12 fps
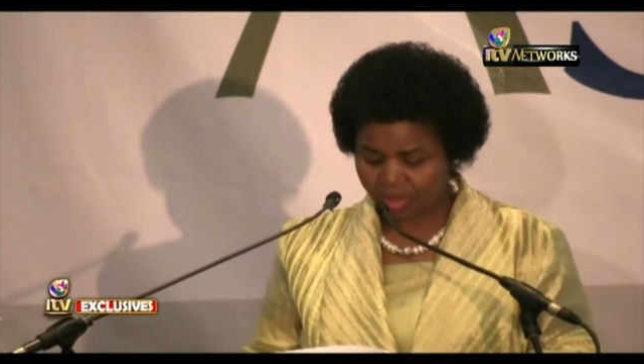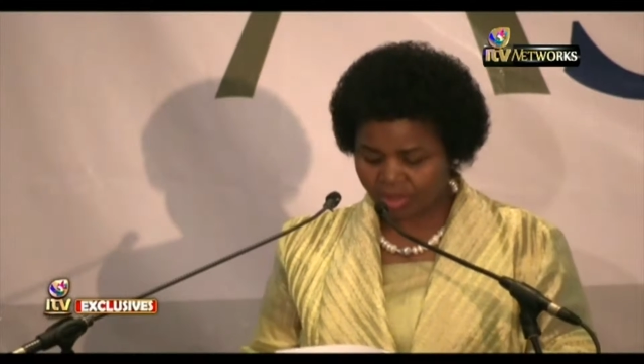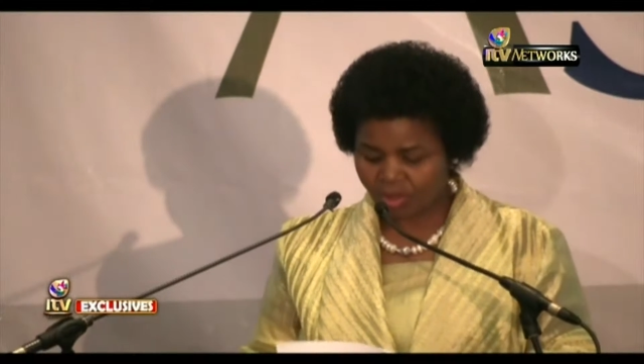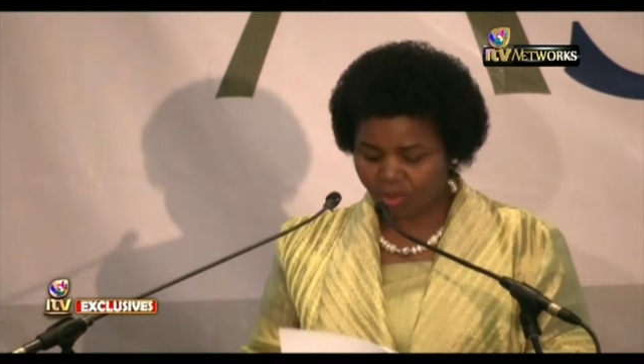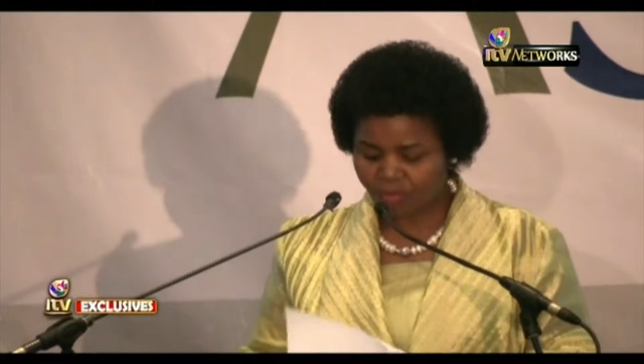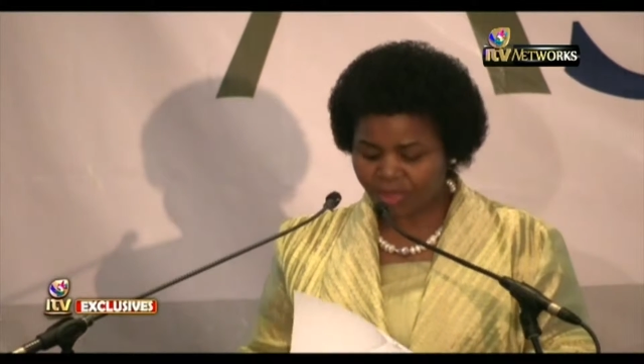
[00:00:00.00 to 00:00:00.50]

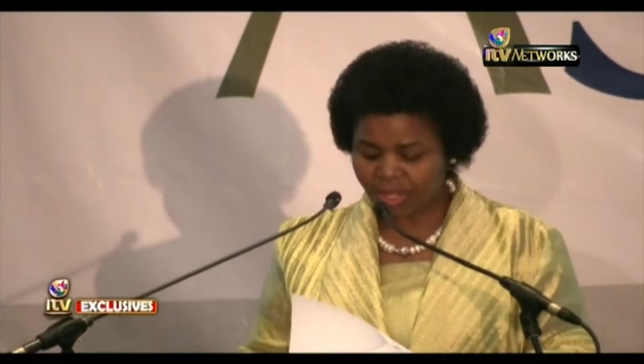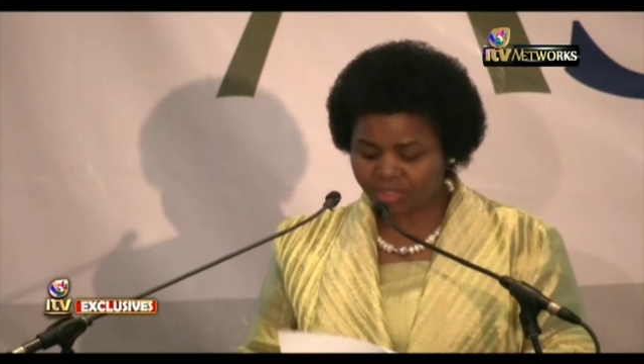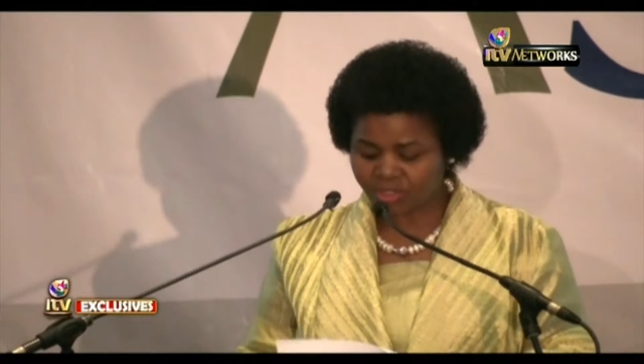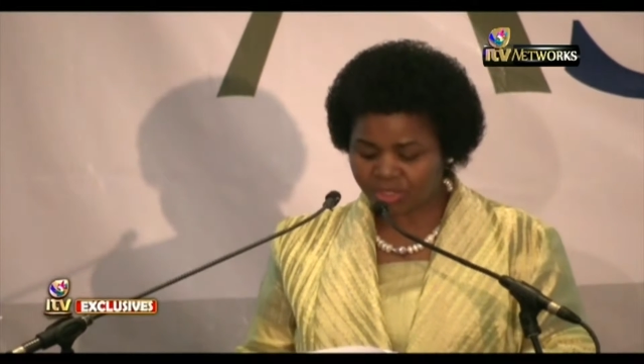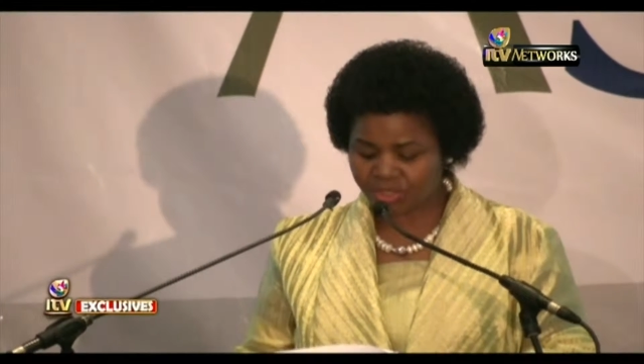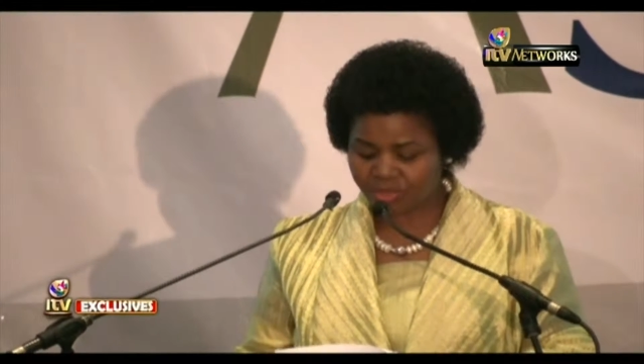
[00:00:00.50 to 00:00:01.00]
of Al
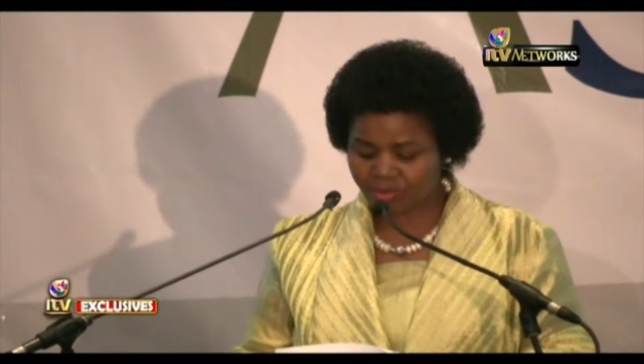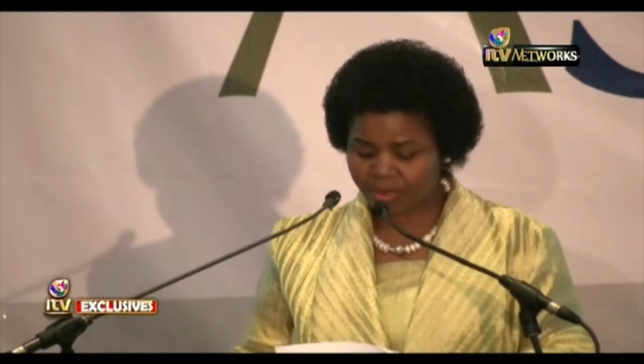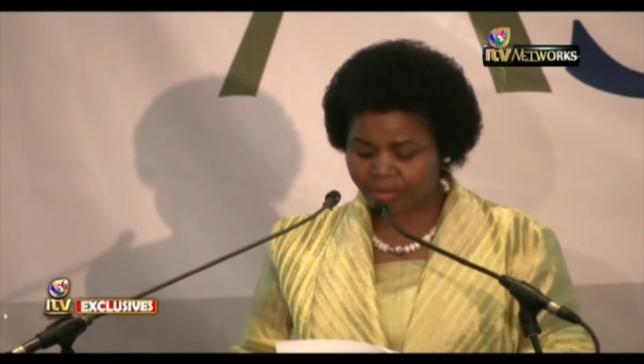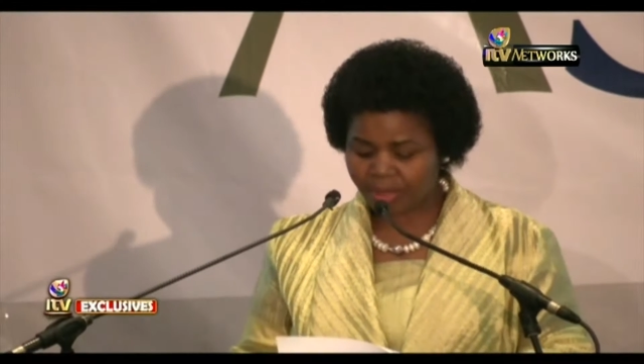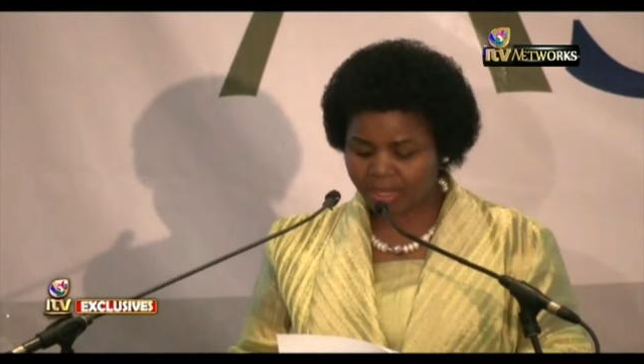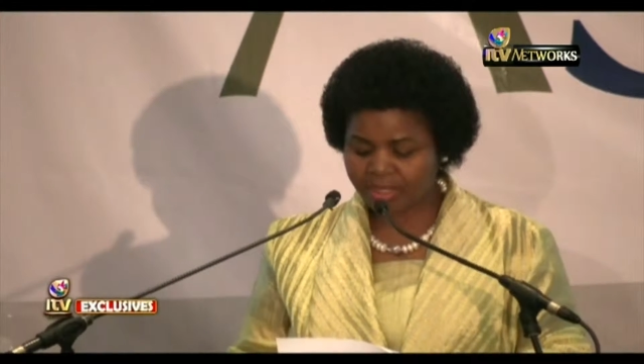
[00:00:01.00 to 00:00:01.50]
Jazeera
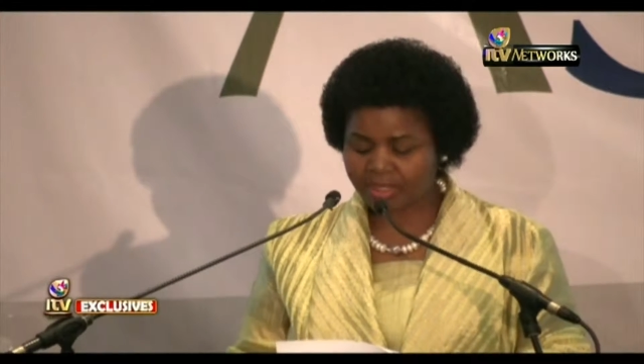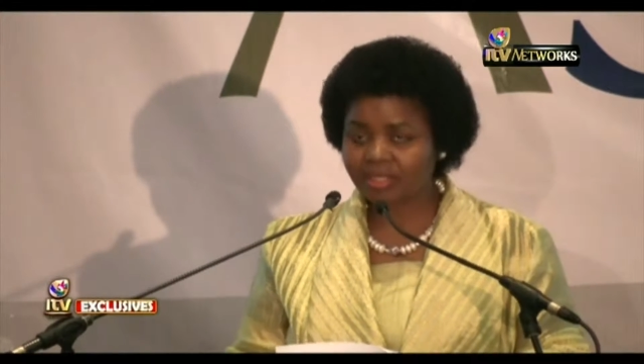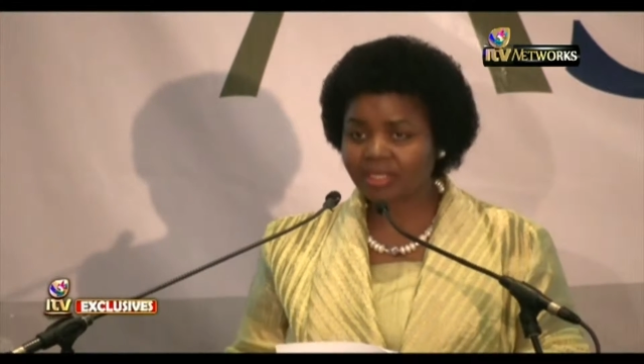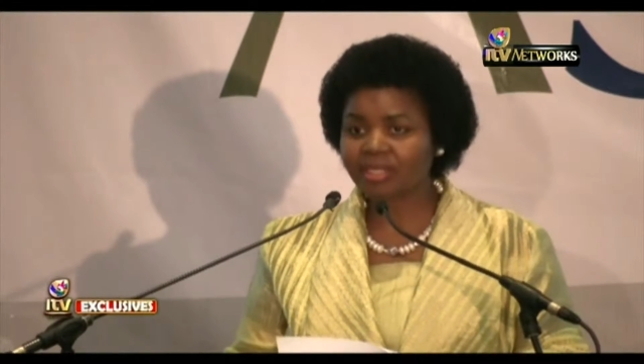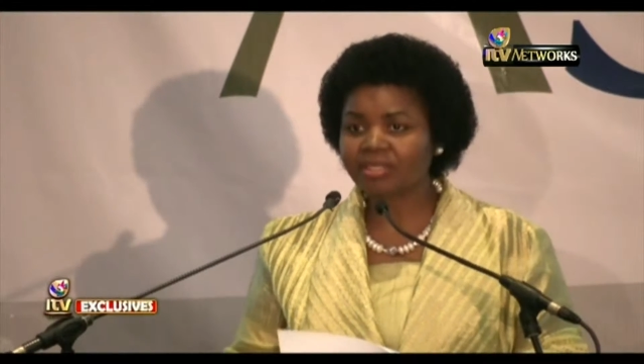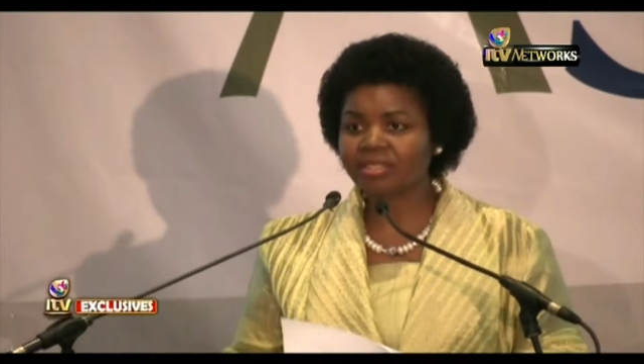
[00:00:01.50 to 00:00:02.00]
Plus
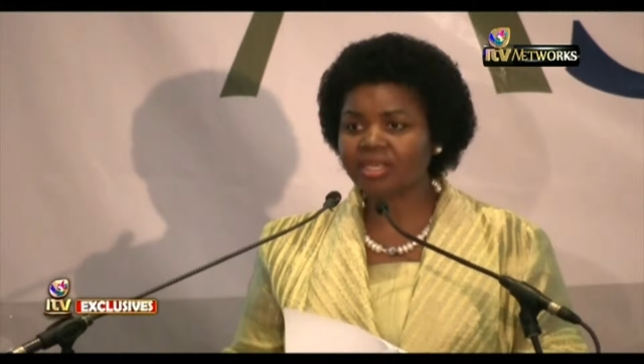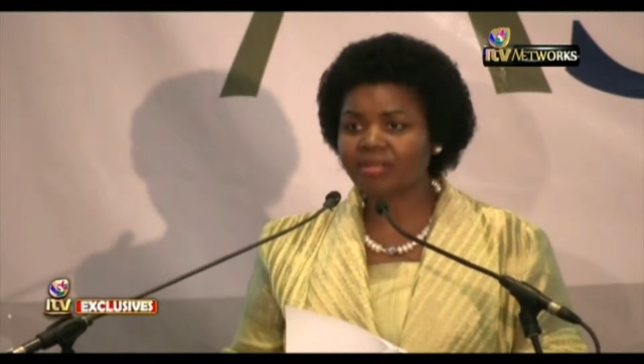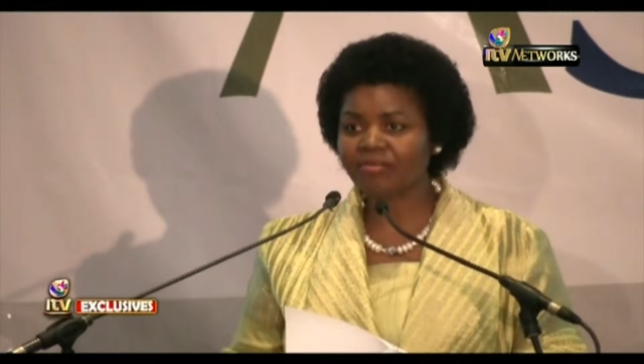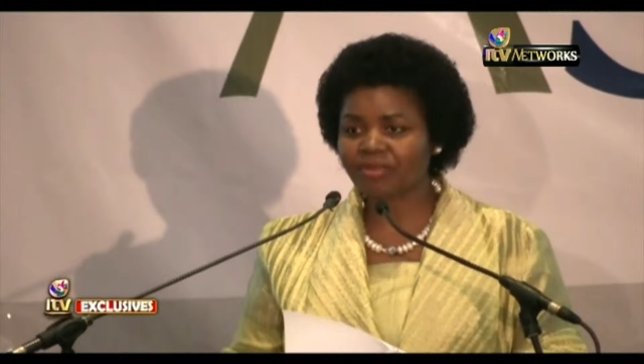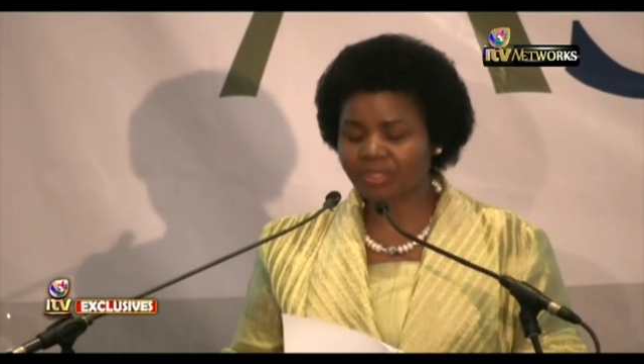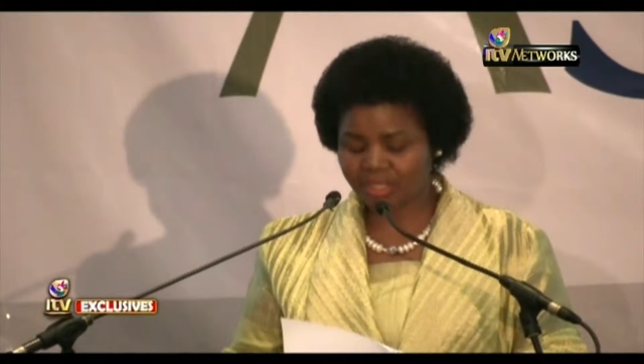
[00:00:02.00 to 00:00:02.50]
in San
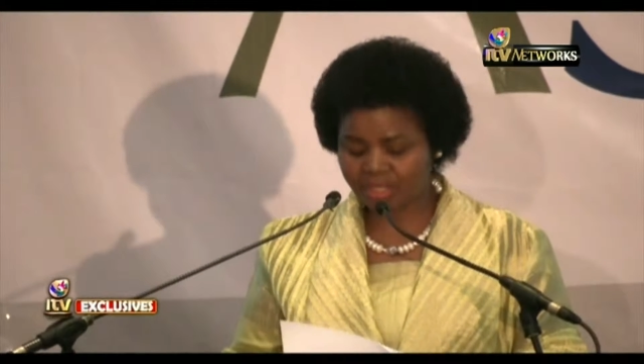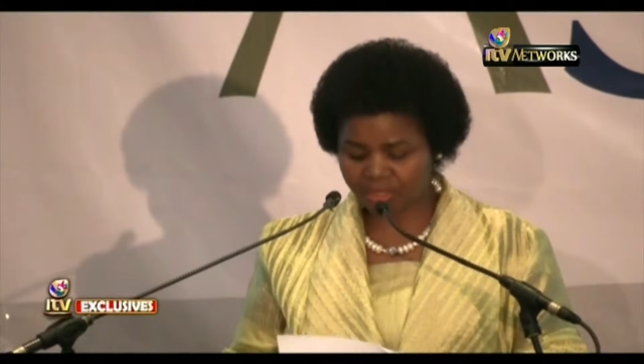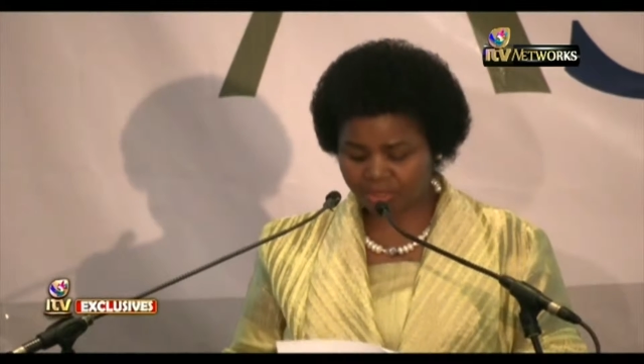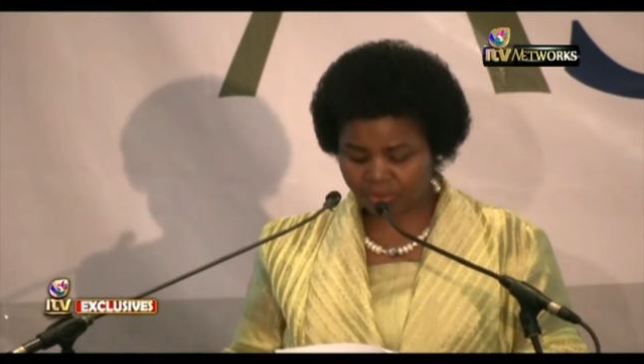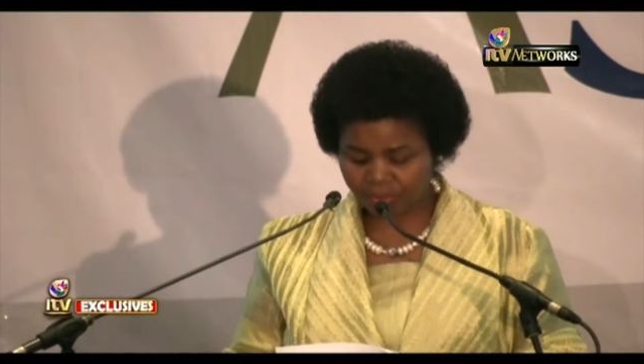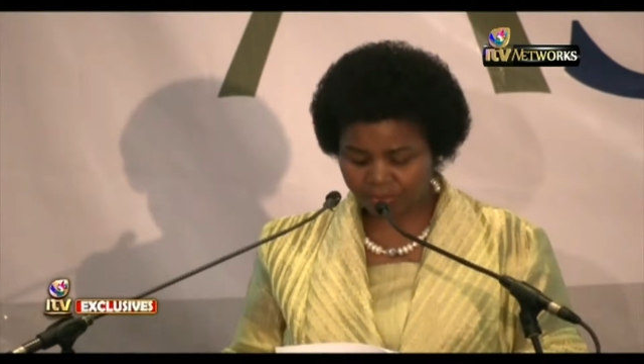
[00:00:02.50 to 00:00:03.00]
Francisco.